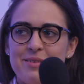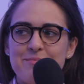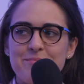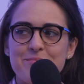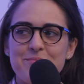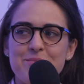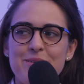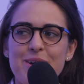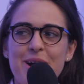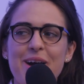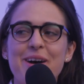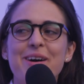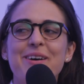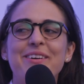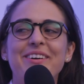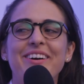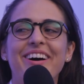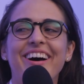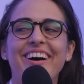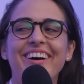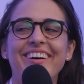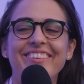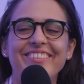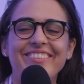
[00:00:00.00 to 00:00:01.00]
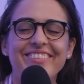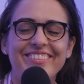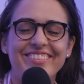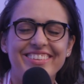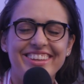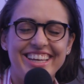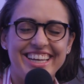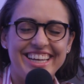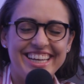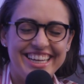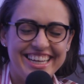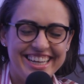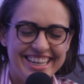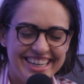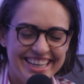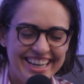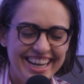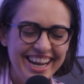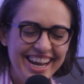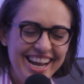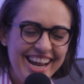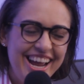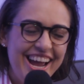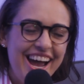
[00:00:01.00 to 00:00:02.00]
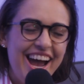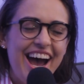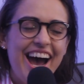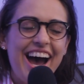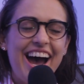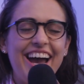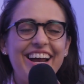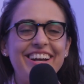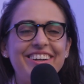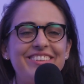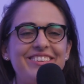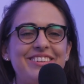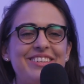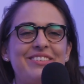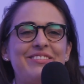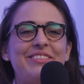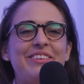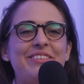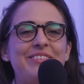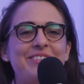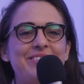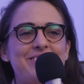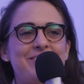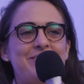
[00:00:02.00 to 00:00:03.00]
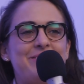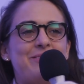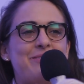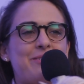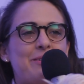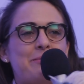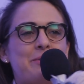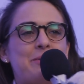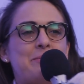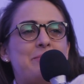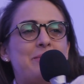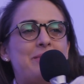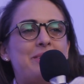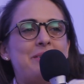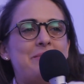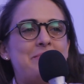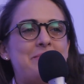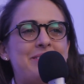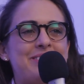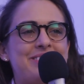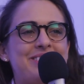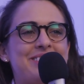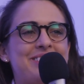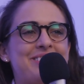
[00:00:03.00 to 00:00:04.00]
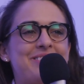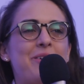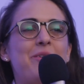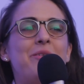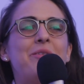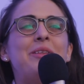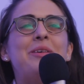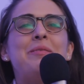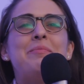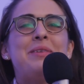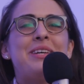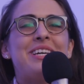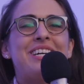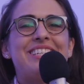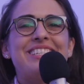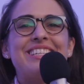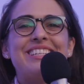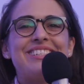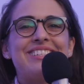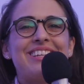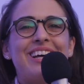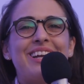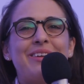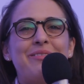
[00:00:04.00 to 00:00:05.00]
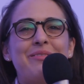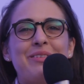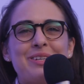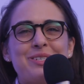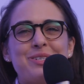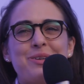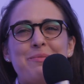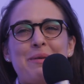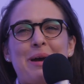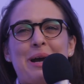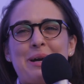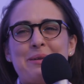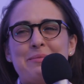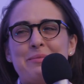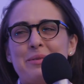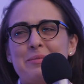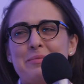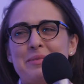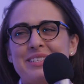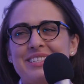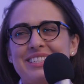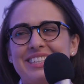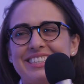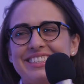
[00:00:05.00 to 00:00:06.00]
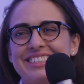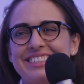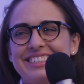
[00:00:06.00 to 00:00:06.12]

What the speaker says: Probably. I don't think we would do a rubber bullet business, only because it's not a venture-backable business.